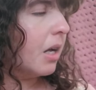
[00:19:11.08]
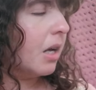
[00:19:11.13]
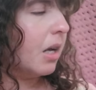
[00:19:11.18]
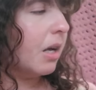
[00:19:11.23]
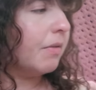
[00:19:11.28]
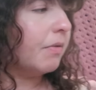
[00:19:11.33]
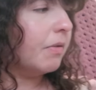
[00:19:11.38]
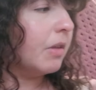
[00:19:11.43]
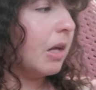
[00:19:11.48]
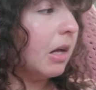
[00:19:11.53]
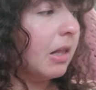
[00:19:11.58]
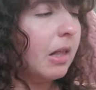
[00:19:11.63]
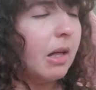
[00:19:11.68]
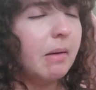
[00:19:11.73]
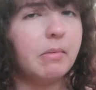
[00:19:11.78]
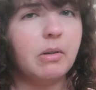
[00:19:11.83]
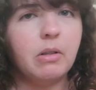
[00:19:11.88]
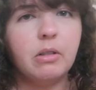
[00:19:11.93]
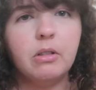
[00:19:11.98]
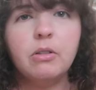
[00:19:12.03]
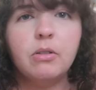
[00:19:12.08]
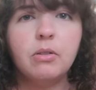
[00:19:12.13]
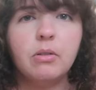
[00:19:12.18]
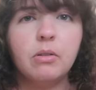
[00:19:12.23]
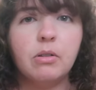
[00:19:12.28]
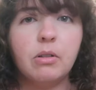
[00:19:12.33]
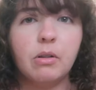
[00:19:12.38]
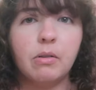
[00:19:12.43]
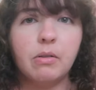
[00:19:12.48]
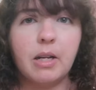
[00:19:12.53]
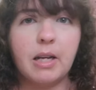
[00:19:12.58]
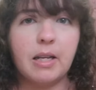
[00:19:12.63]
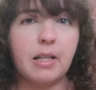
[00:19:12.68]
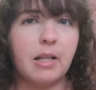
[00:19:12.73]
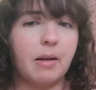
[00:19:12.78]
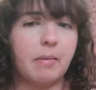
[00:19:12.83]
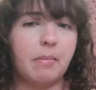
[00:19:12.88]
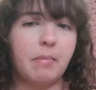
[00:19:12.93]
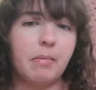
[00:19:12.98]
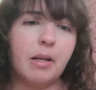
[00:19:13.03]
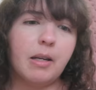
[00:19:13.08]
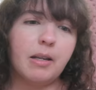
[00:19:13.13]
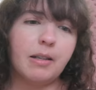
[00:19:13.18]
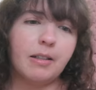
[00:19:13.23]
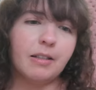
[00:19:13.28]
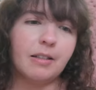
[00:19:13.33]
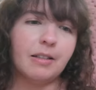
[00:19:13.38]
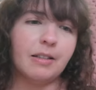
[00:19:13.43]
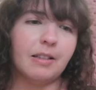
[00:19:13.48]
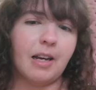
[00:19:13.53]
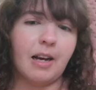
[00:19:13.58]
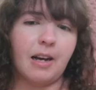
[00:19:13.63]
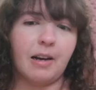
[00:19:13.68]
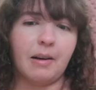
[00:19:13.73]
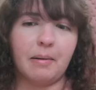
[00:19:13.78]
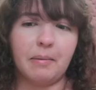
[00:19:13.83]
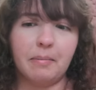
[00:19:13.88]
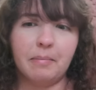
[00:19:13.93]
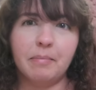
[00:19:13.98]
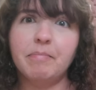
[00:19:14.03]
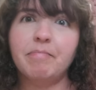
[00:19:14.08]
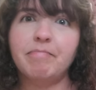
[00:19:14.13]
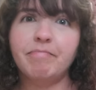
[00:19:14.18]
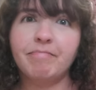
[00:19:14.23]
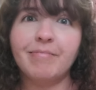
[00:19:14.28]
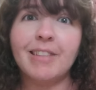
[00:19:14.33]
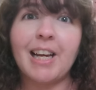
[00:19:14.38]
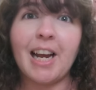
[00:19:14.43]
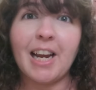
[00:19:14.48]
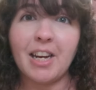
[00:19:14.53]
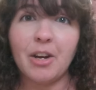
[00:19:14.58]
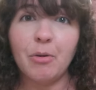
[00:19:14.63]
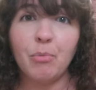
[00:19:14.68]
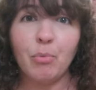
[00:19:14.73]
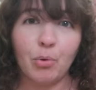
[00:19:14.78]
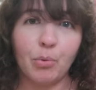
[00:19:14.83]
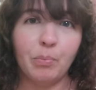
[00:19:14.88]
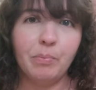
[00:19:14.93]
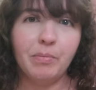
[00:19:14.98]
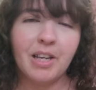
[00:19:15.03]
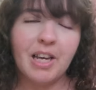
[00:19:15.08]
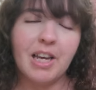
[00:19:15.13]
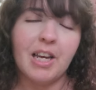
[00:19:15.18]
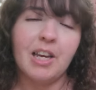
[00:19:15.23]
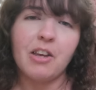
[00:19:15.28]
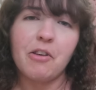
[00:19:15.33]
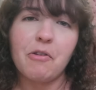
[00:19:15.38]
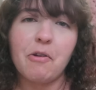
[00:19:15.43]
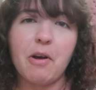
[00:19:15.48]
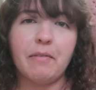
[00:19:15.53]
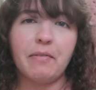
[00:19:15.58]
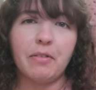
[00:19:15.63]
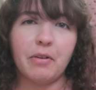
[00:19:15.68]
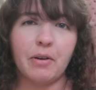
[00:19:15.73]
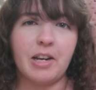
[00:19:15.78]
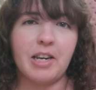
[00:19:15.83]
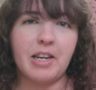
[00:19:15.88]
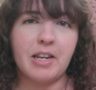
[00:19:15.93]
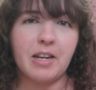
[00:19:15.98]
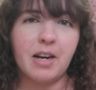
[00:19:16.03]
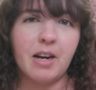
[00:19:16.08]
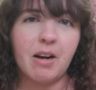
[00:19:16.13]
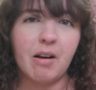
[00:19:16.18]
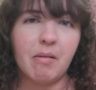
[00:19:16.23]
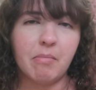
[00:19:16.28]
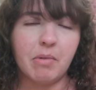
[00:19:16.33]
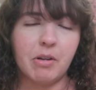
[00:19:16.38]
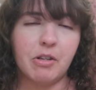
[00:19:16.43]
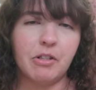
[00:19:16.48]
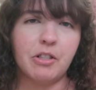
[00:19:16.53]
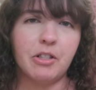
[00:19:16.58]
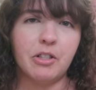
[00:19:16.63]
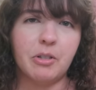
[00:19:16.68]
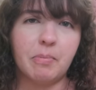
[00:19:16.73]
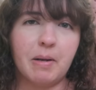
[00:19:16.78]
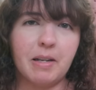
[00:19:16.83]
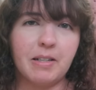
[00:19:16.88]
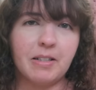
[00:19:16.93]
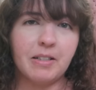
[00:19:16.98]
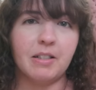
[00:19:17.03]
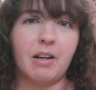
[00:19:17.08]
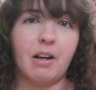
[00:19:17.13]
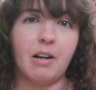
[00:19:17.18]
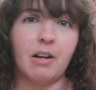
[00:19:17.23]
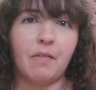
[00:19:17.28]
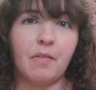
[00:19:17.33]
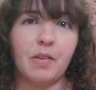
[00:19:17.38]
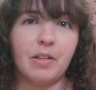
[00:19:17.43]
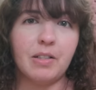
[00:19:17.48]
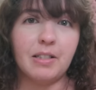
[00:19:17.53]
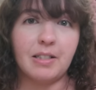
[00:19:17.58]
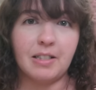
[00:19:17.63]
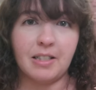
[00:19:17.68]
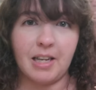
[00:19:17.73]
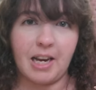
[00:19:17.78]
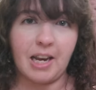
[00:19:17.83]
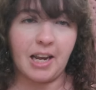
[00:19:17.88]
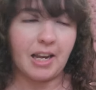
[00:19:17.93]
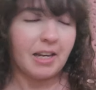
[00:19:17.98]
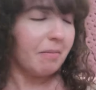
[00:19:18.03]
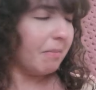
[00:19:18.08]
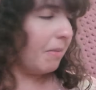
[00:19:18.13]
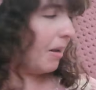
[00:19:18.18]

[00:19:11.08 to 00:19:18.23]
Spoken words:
If not, I'm going to donate them because I need room. You have no idea how much space all of this is taking